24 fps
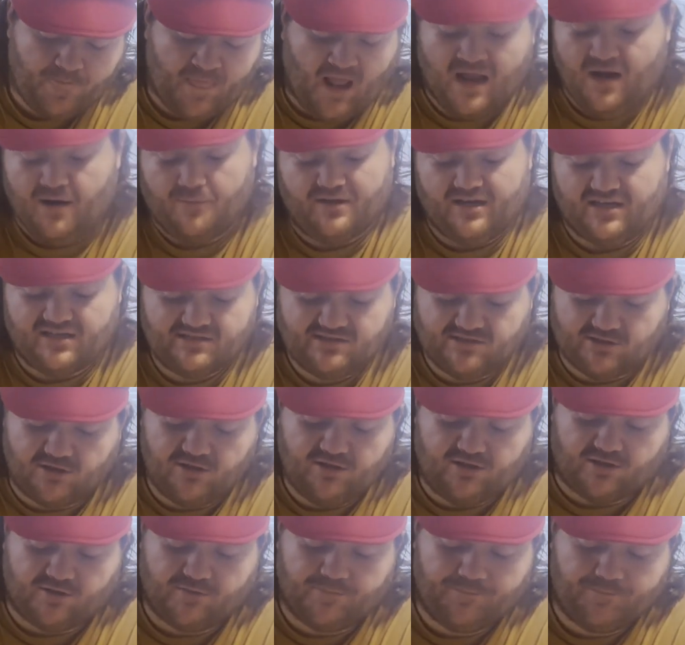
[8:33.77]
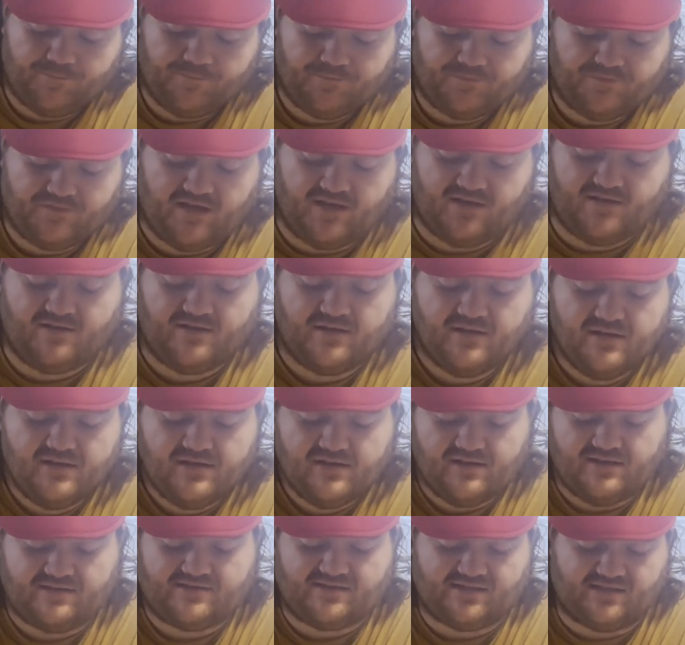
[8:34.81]
And I mean, it's good.
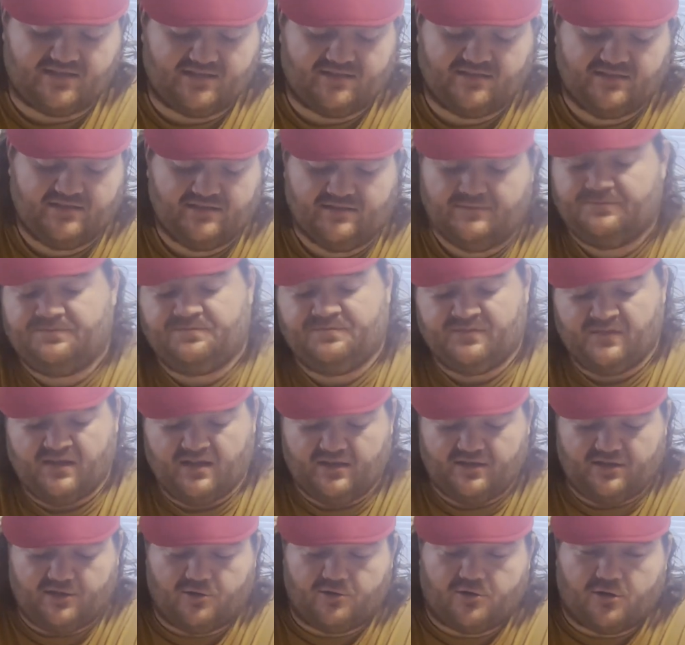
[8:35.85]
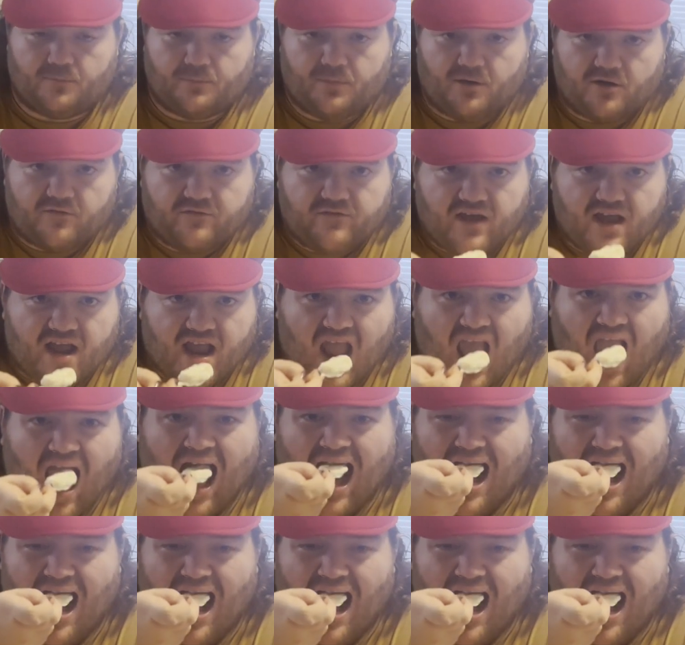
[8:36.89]
It's a yogurt parfait.